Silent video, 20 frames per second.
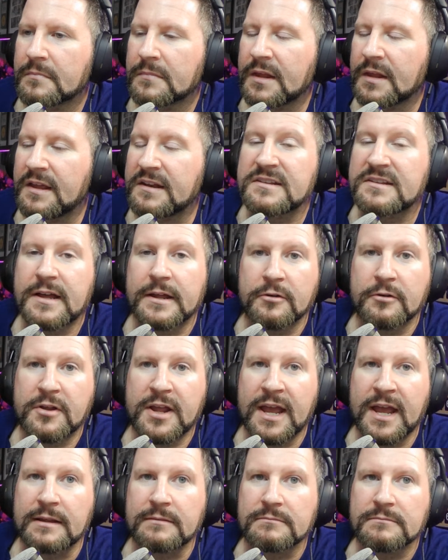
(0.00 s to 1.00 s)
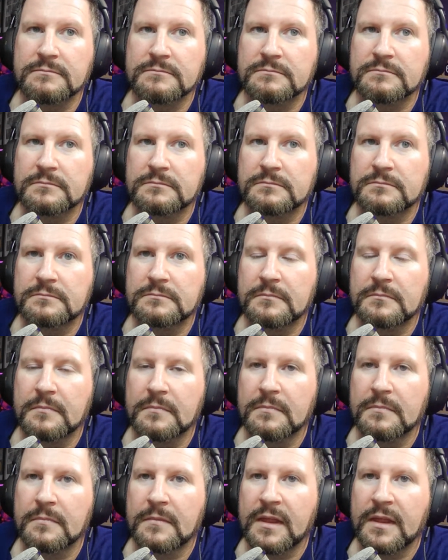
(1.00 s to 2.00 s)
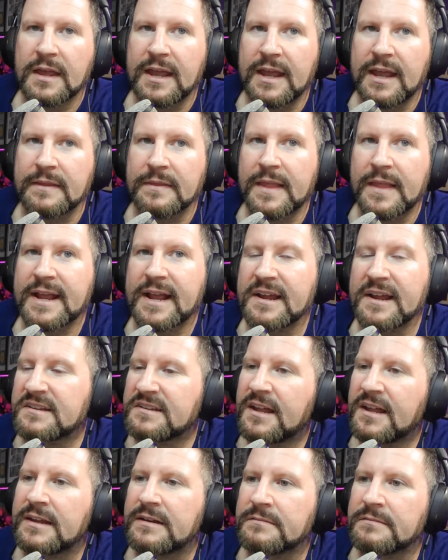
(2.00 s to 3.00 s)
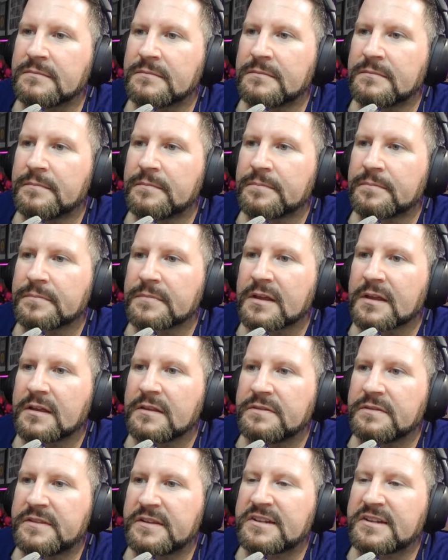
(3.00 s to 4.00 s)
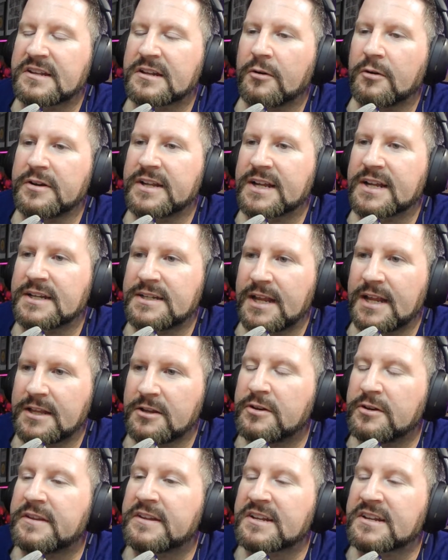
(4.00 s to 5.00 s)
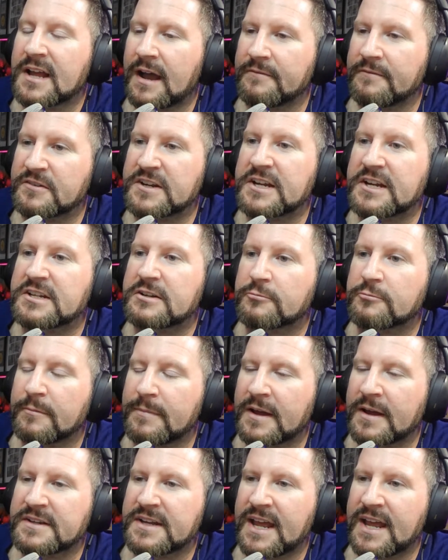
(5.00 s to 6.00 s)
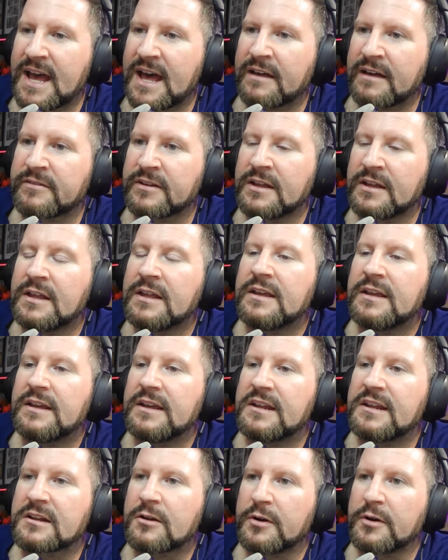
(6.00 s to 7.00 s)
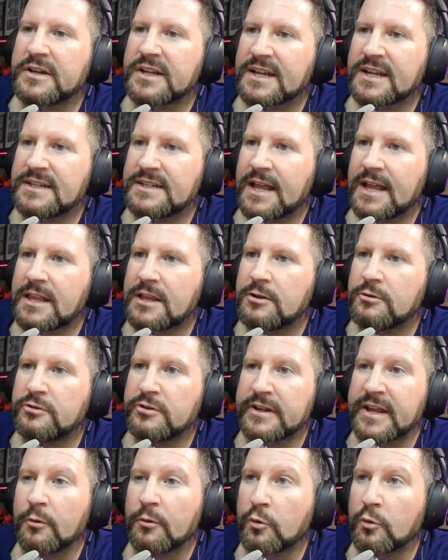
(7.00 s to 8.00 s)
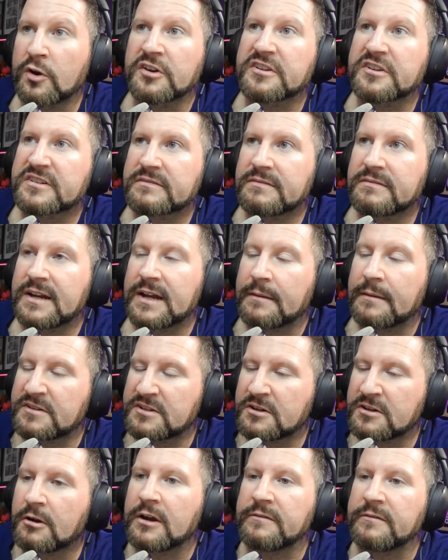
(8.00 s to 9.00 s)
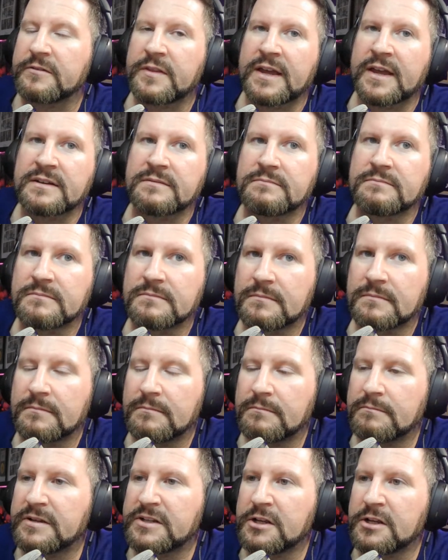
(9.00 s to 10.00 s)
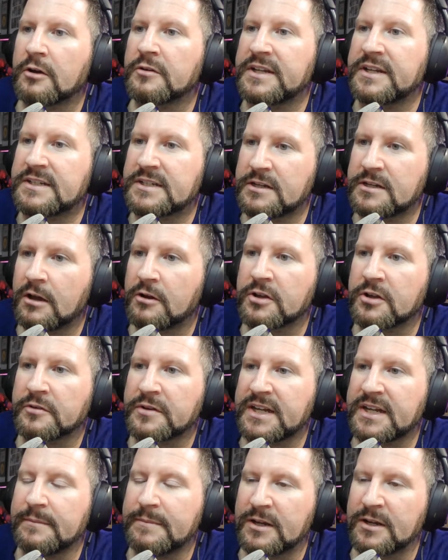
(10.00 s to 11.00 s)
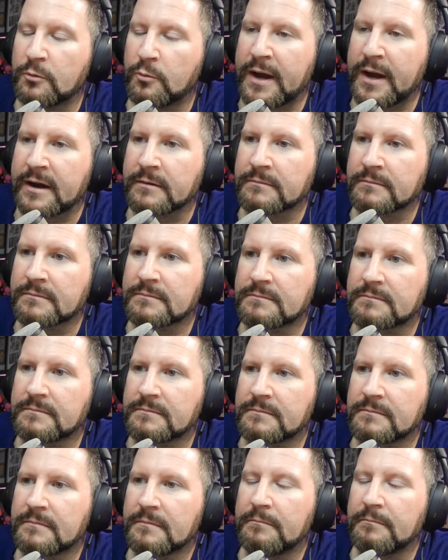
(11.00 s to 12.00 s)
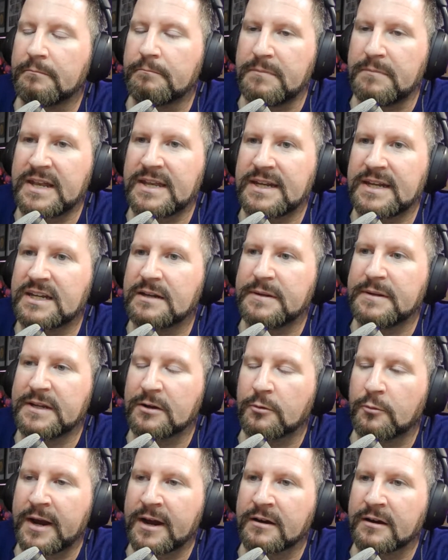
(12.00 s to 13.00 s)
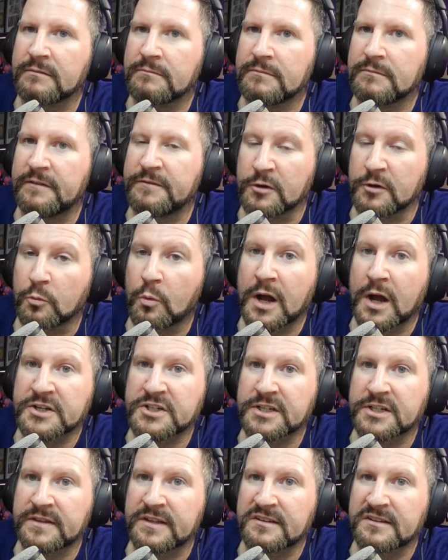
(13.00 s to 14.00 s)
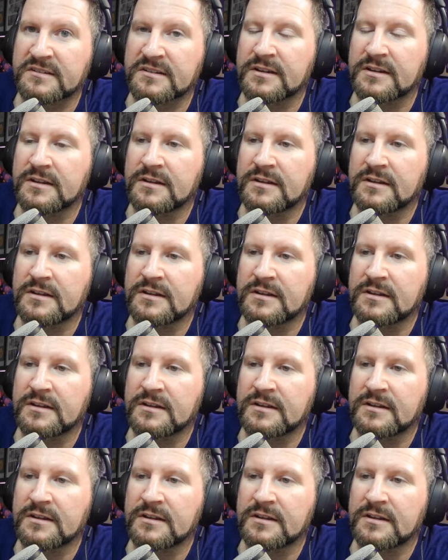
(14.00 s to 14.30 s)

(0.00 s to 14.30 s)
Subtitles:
It's not okay. And like I said, this is going to continue. This conversation we're about to have is going to continue to get worse. And I'm sorry for that. But y'all need to know, y'all need to be aware. Men need to be aware if you're watching this,